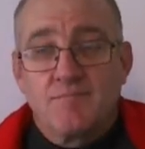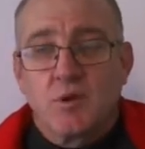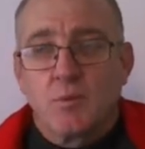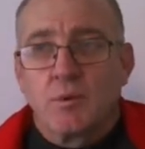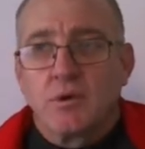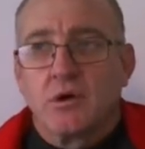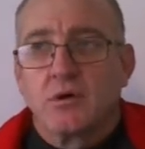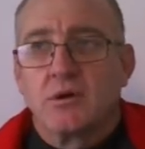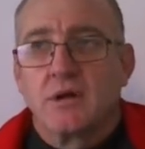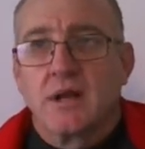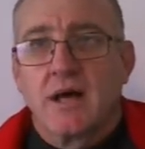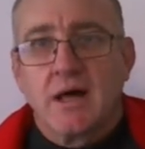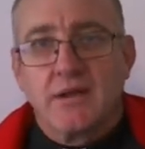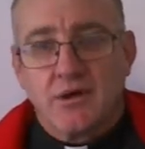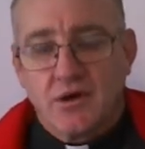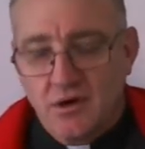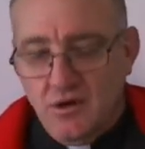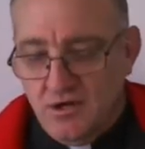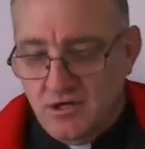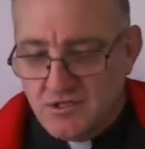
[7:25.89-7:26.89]
We don't allow
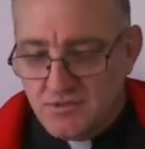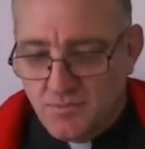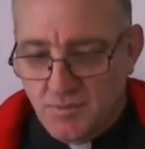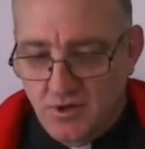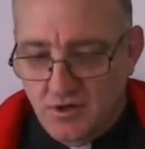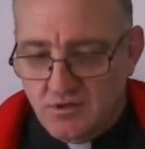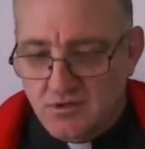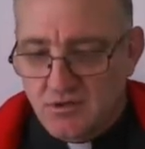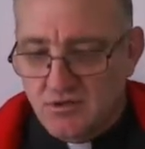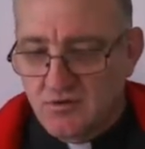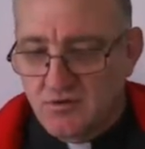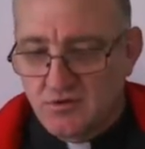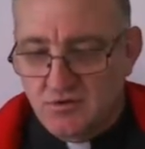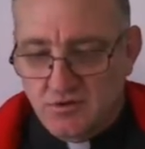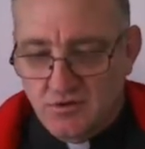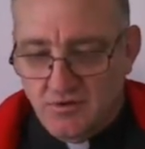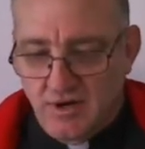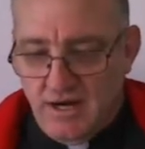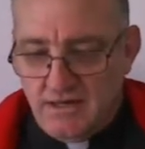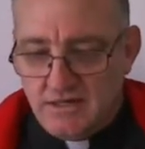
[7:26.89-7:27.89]
the Holy Spirit
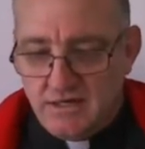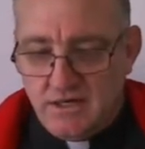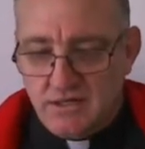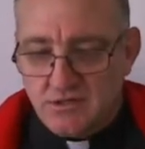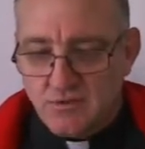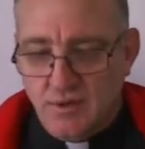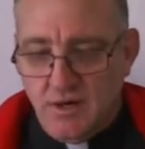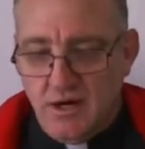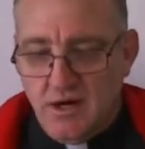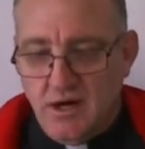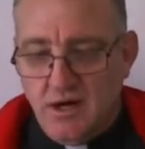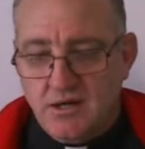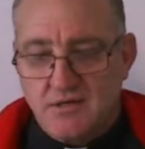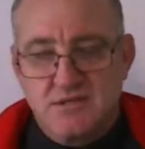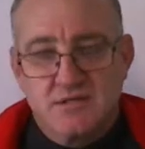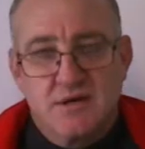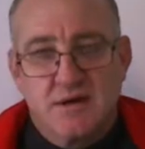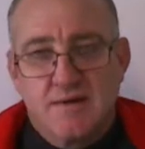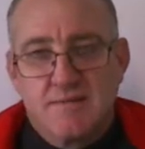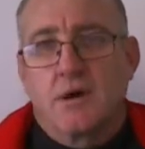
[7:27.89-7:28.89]
to write it into our
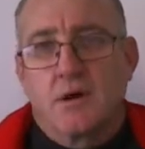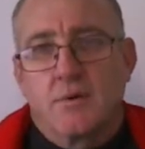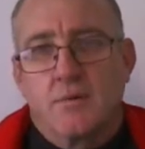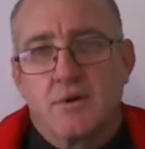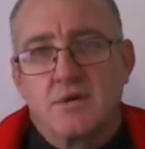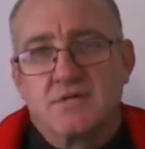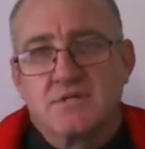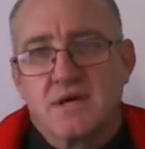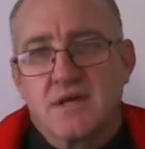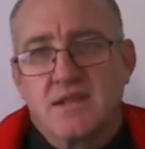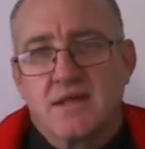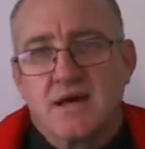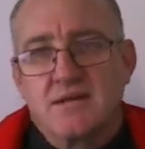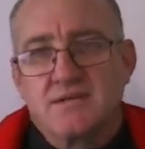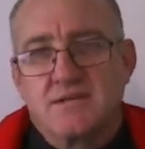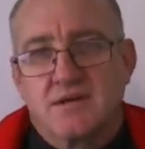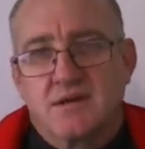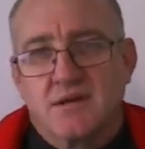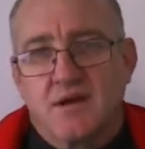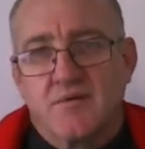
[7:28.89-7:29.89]
hearts. And I want to say
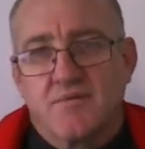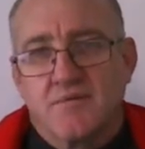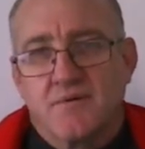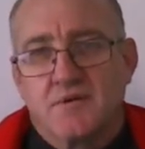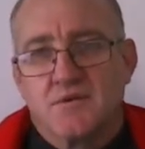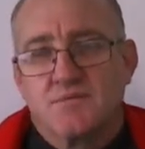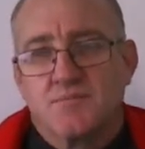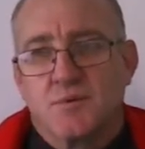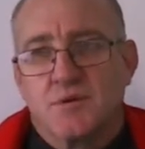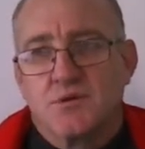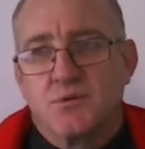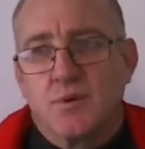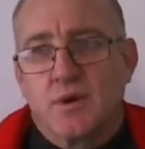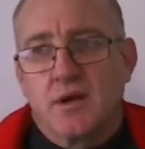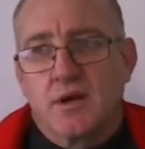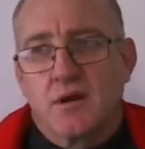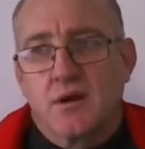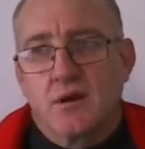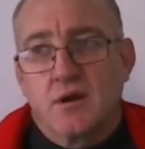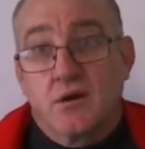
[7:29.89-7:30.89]
that's the difference
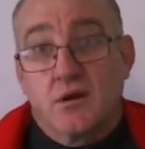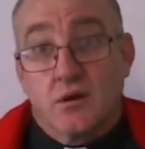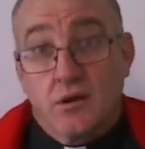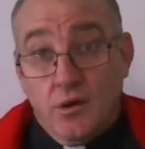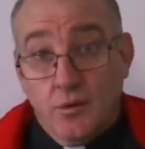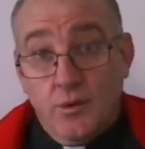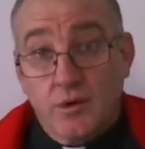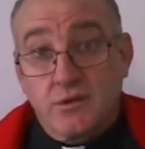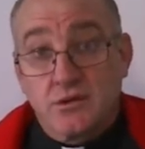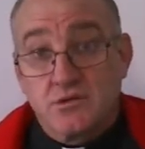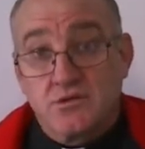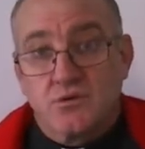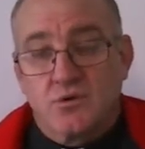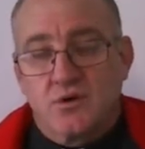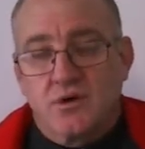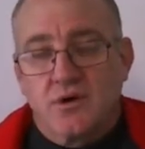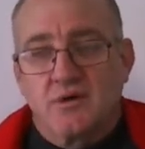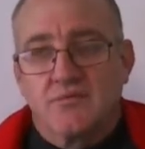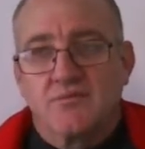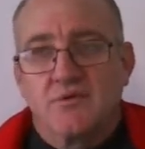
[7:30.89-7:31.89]
between knowing the
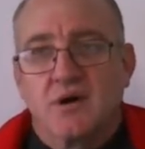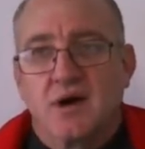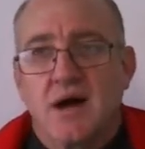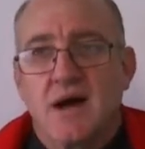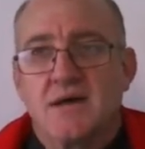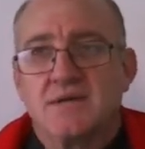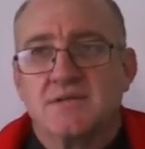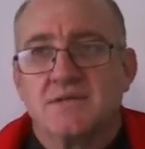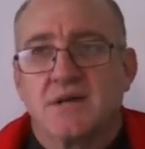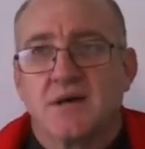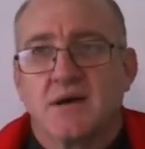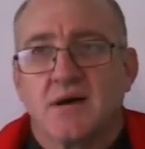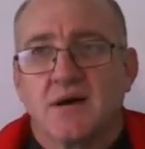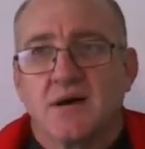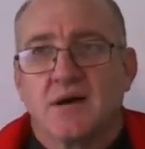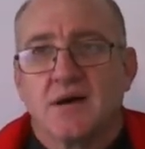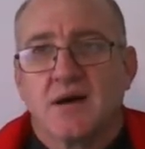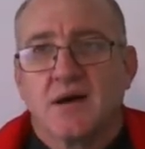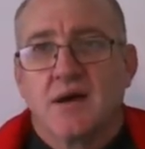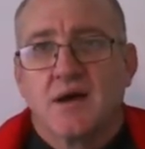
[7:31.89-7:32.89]
story of Christ
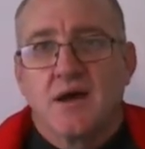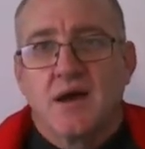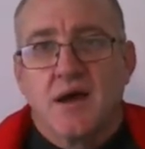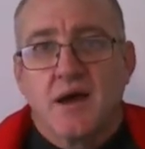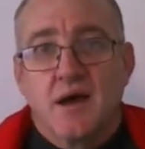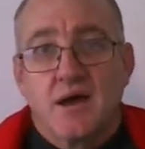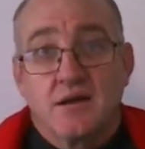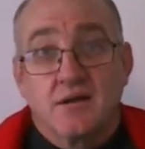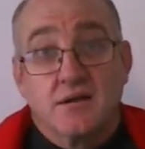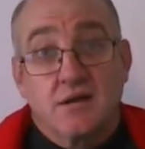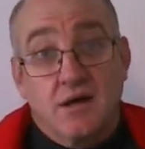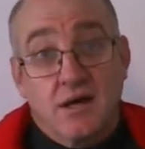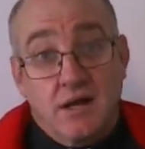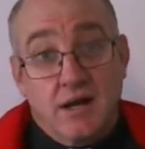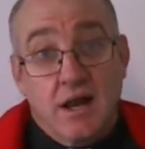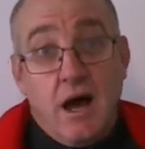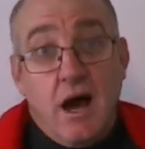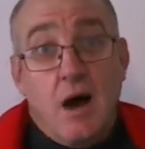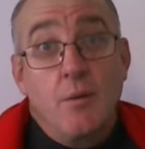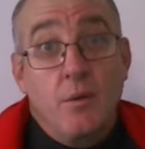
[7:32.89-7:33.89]
and
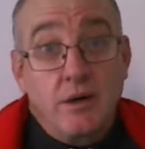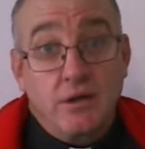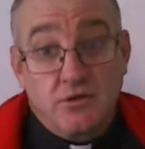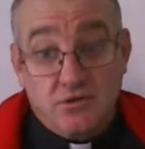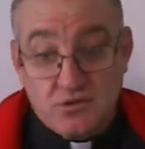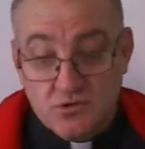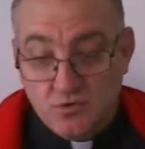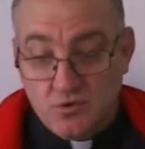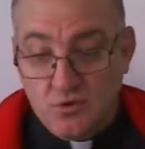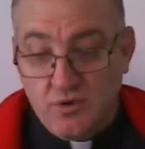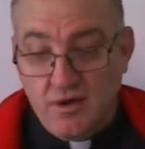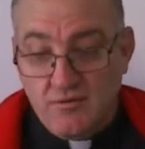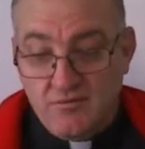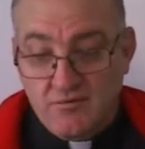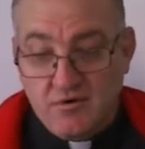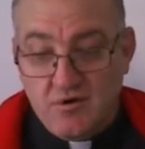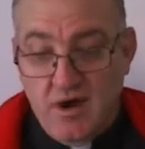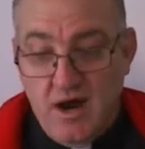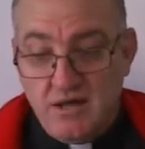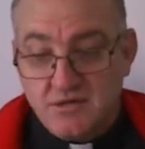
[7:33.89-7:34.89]
allowing the story of
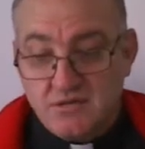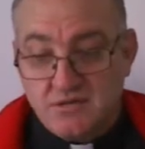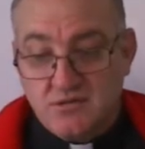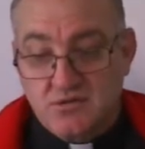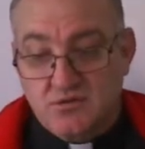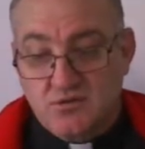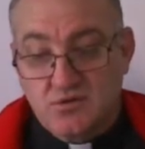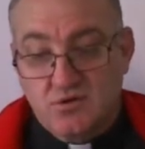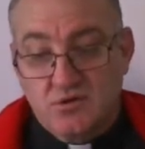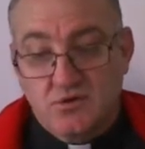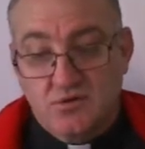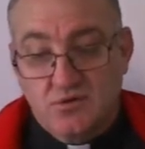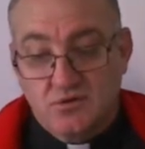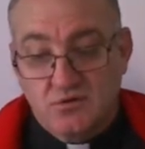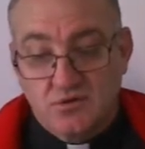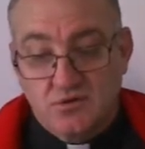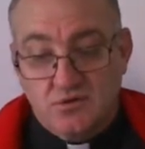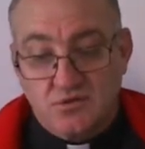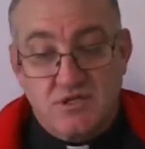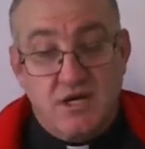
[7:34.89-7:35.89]
Christ to
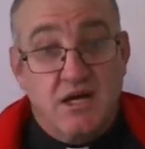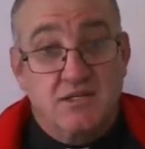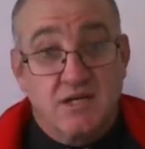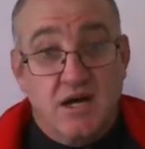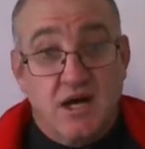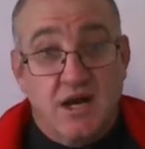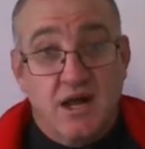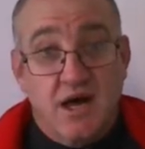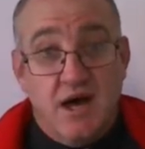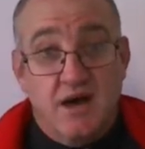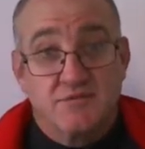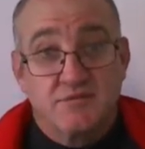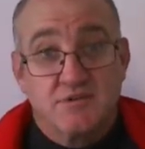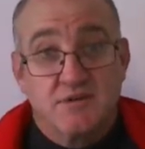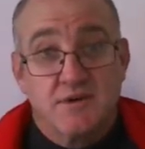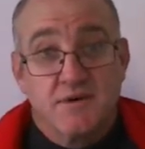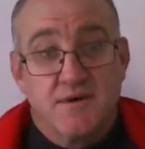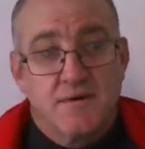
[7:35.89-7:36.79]
change our lives.